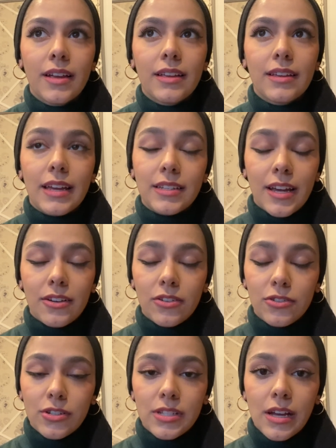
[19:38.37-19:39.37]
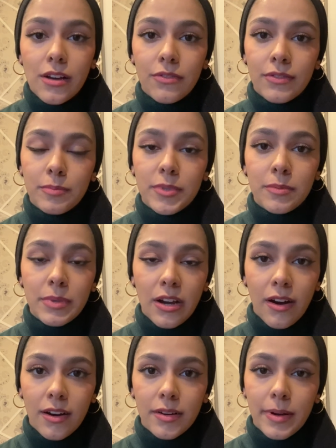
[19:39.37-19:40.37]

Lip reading: get down on yourself and to be hard